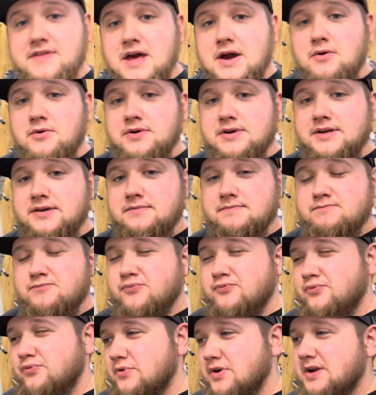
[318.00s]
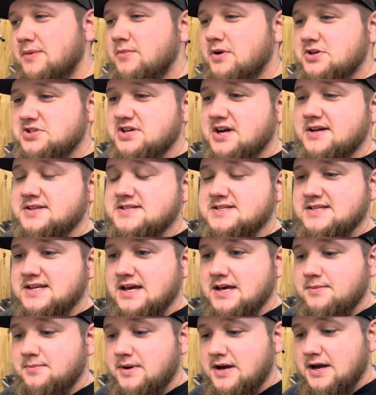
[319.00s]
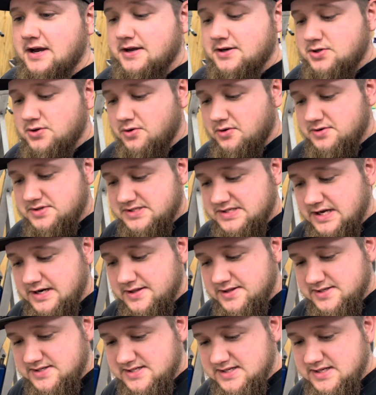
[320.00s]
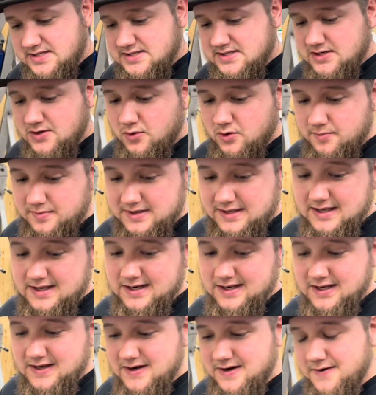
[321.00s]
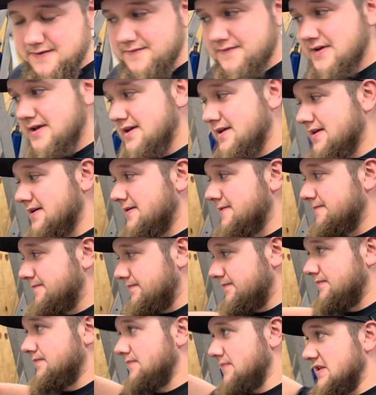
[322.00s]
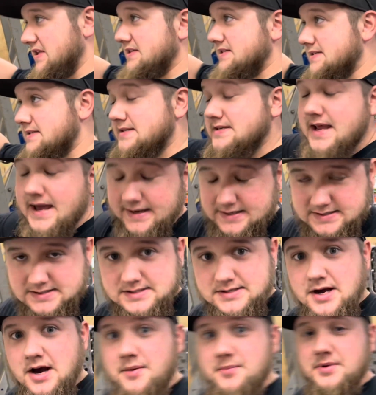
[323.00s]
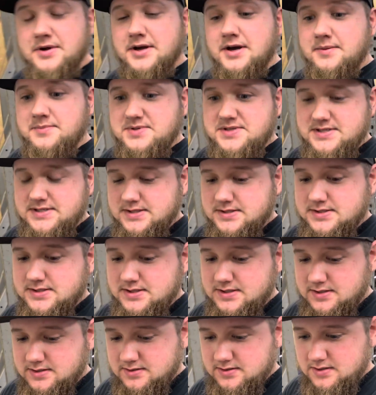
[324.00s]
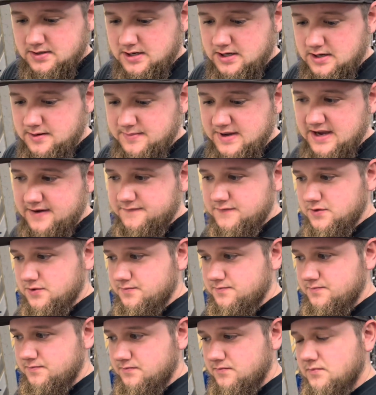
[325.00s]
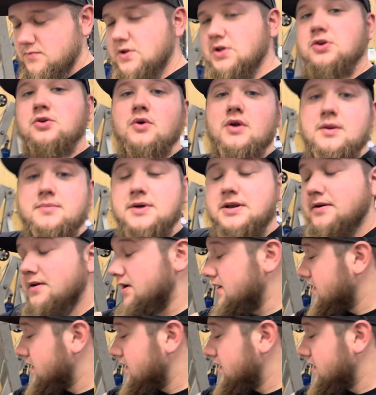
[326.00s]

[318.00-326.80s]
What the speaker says: that one pretty much on standby towards the end of the season or beginning of this next coming up season after, you know what I mean.